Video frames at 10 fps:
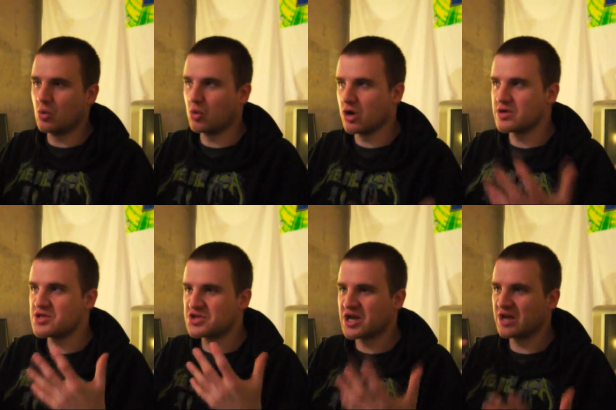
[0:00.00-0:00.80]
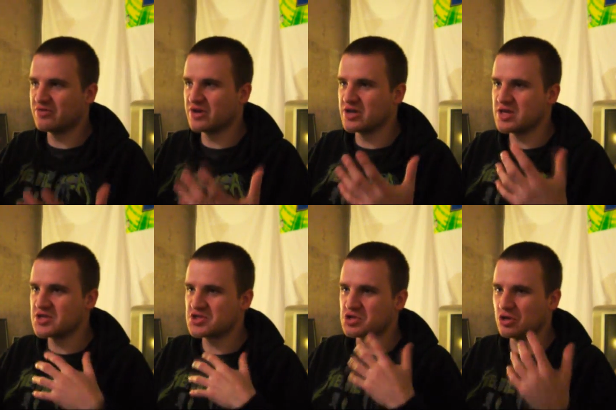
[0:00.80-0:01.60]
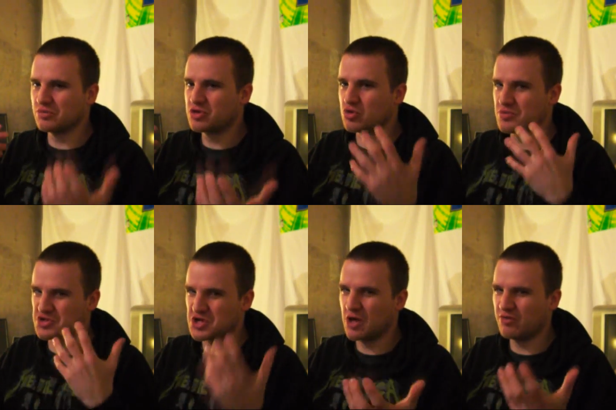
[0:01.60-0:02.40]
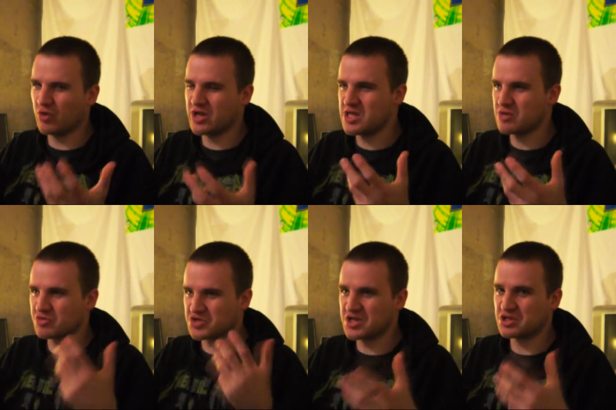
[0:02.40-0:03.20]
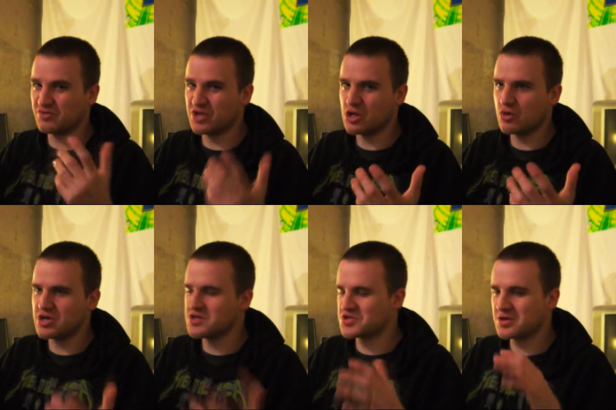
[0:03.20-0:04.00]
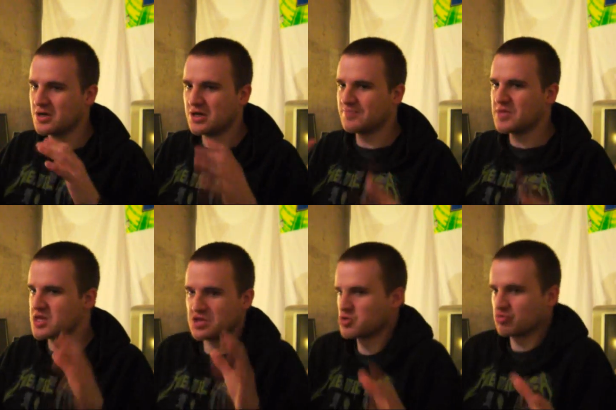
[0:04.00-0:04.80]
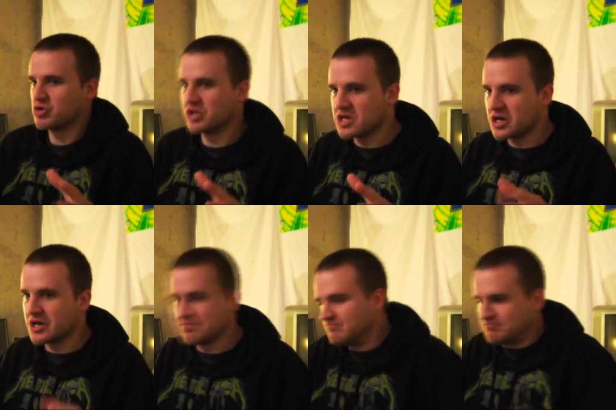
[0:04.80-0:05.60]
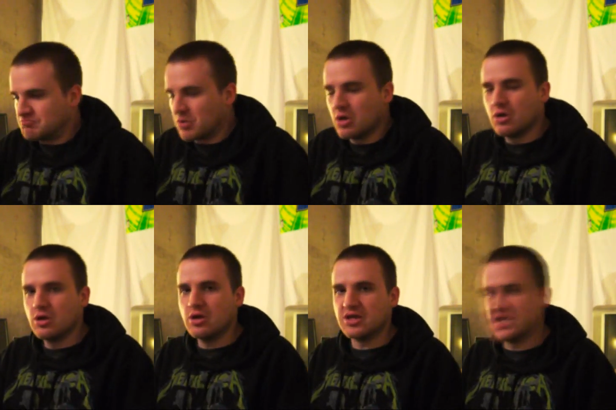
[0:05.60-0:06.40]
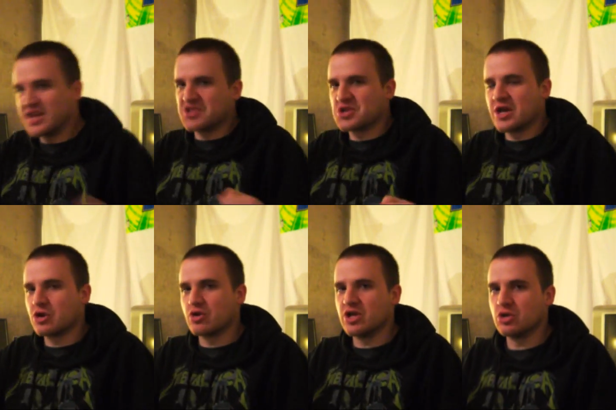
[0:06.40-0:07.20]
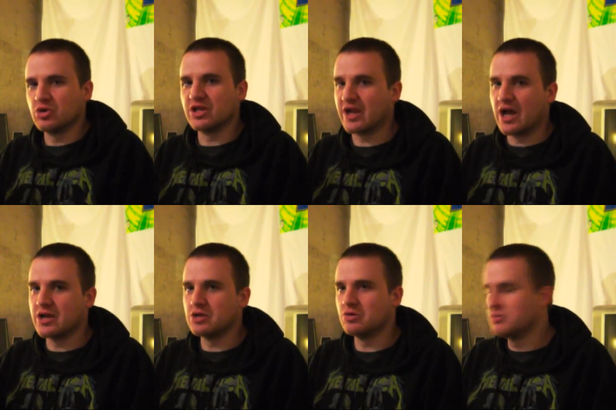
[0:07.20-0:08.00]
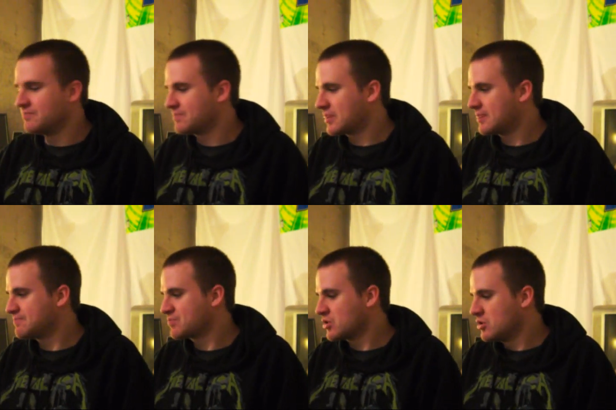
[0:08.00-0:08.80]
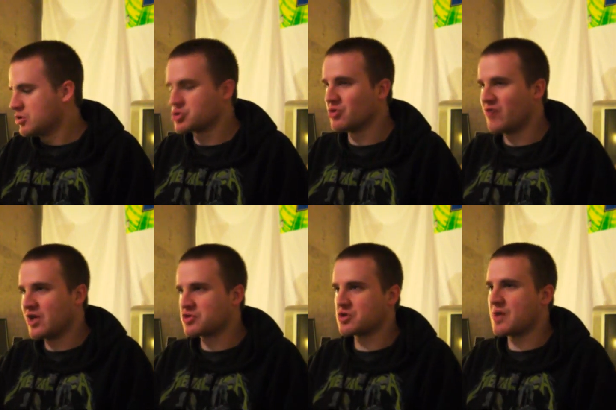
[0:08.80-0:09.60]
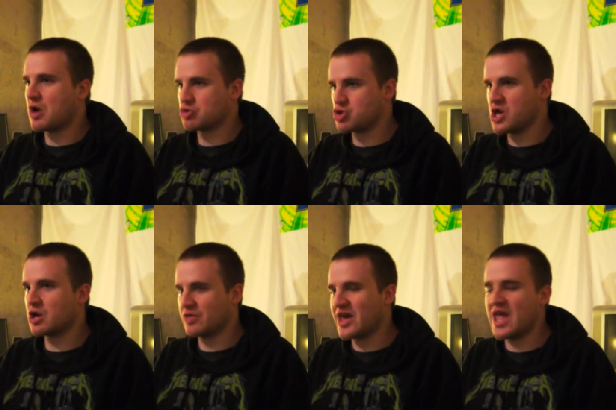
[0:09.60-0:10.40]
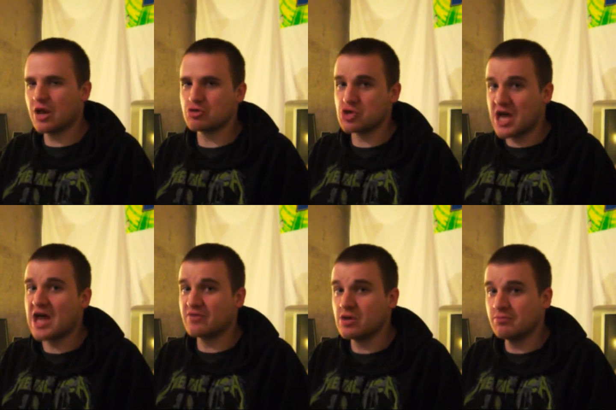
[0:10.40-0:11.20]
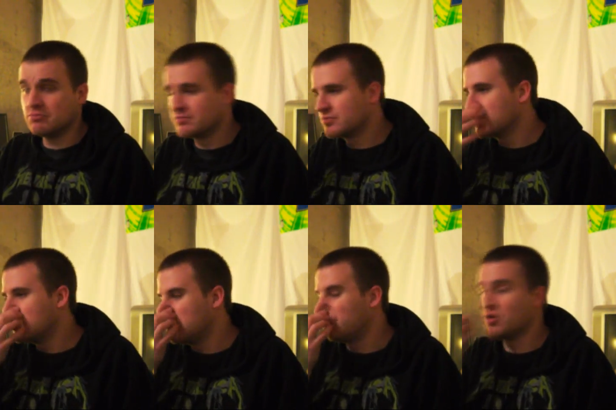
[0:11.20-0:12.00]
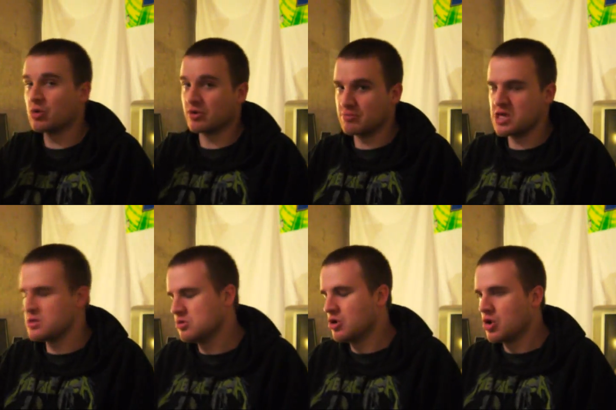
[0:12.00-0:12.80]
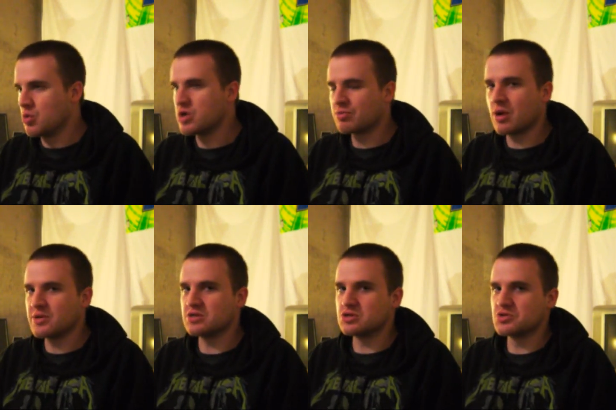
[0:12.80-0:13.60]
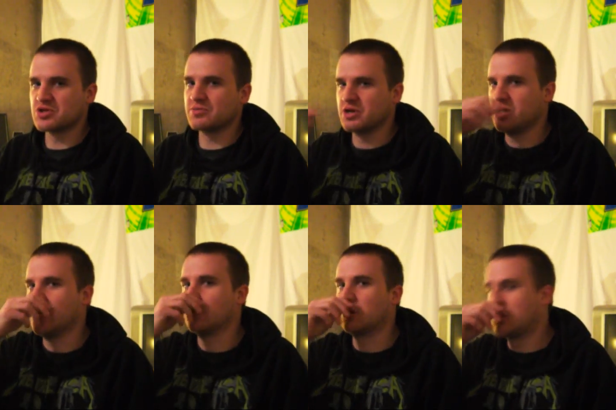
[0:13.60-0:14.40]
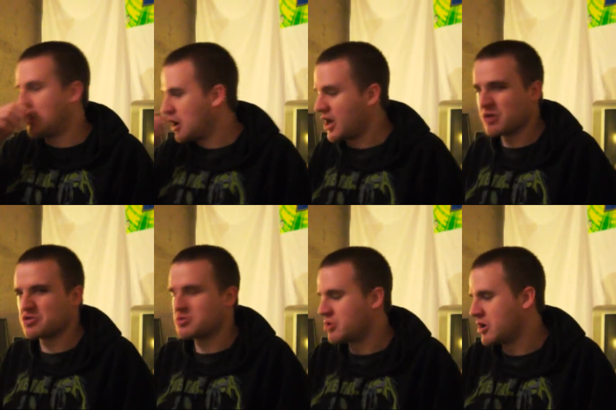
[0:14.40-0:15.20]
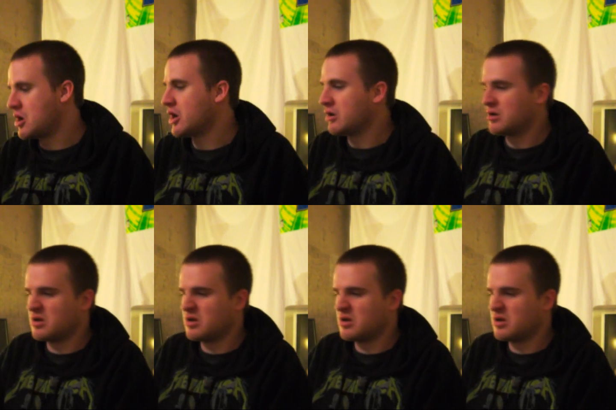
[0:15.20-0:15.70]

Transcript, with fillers: where he's kind of uh, he's still to himself when he recites the video. He's he doesn't really uh, get excited or into it like I do. So if I can somehow channel that energy out of him, if we were to meet, we could probably do something together. I don't see why not.